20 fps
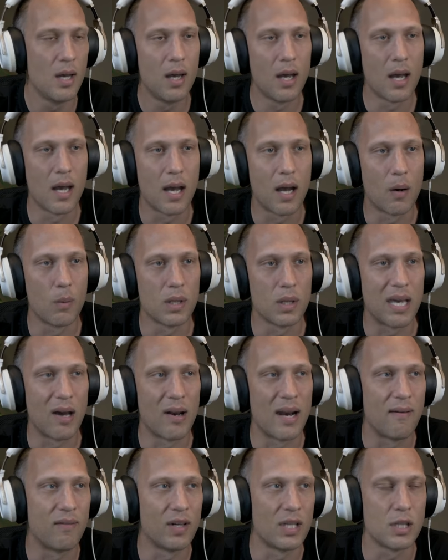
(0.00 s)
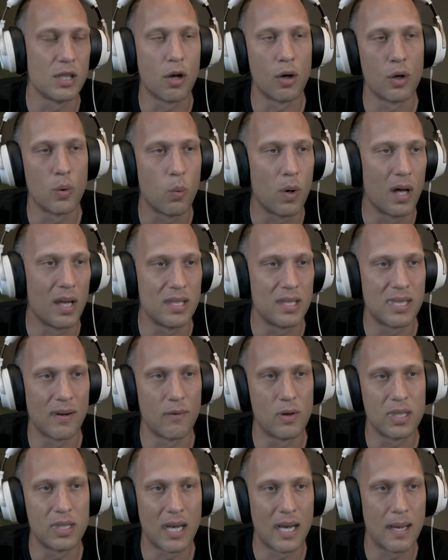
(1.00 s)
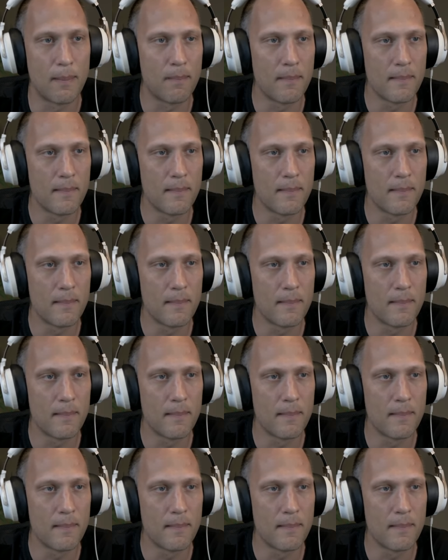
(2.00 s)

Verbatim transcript: uh, without having to go to wallets every time